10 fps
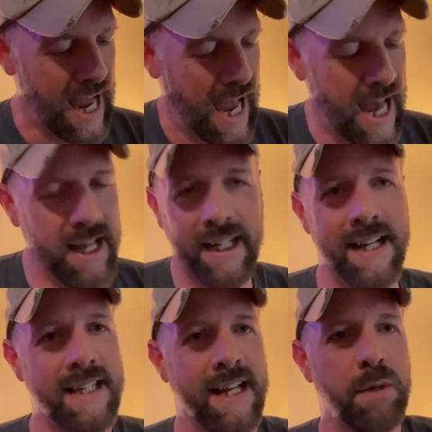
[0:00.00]
I
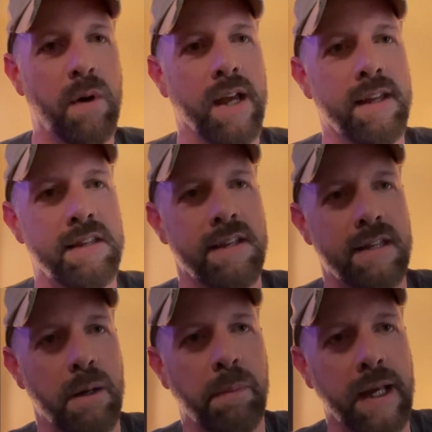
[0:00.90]
guess that's why this
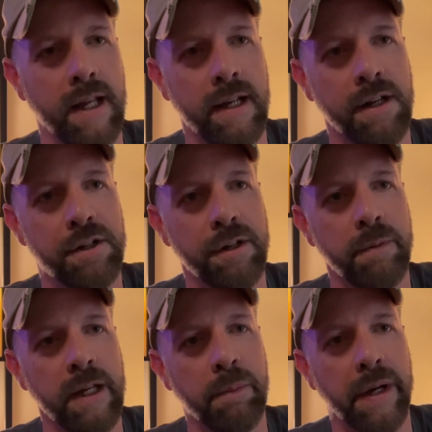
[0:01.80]
isn't appealing to
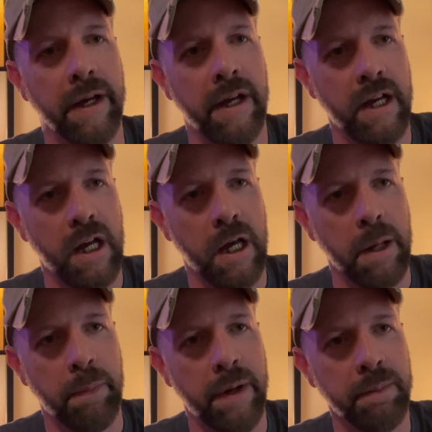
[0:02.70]
me. But
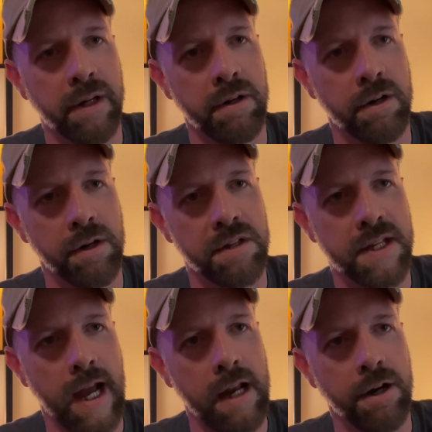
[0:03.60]
pumpkin hard
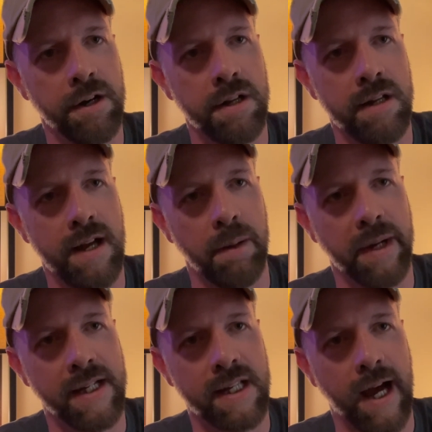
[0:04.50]
cider, not
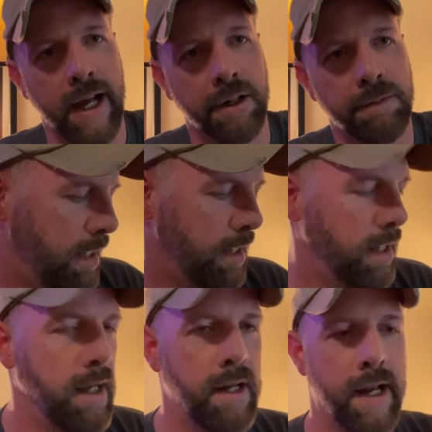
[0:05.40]
my style.
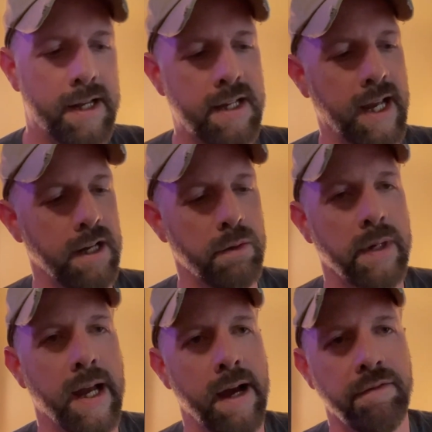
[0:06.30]
And the next candle
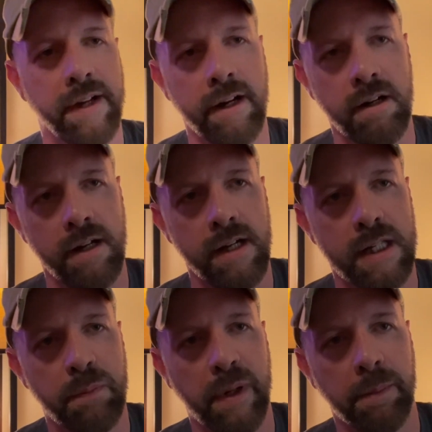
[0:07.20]
we have here
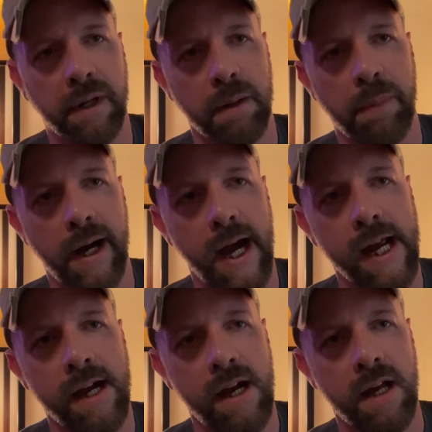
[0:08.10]
is Pumpkin
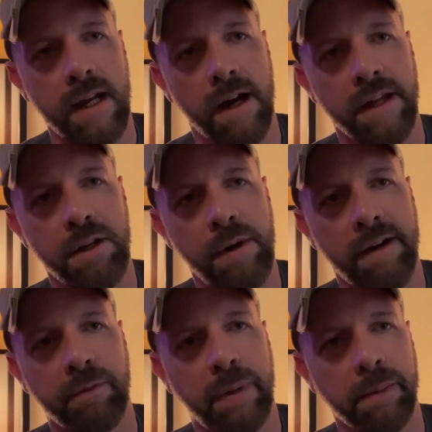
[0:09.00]
Pie. Now they do
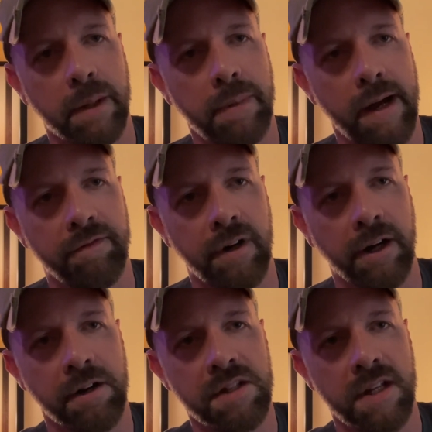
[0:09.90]
have a pumpkin pie
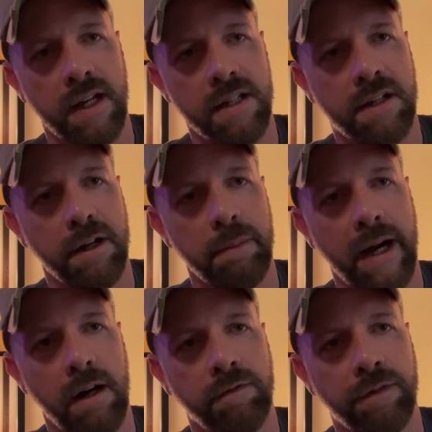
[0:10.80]
fragrance that has come
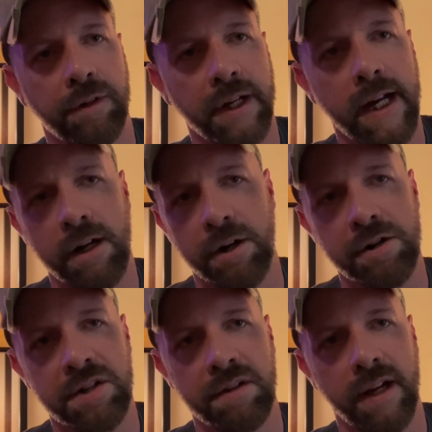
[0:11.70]
out for
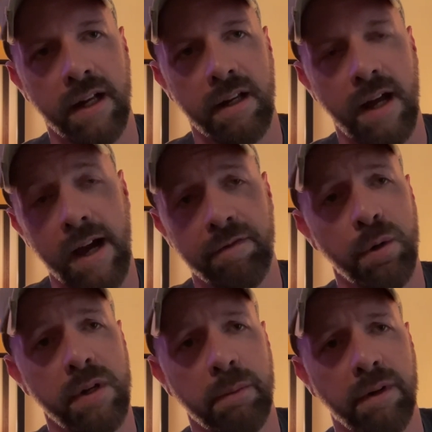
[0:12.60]
years, and I've
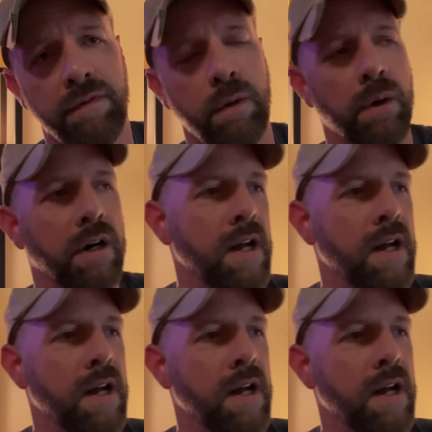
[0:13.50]
owned it before.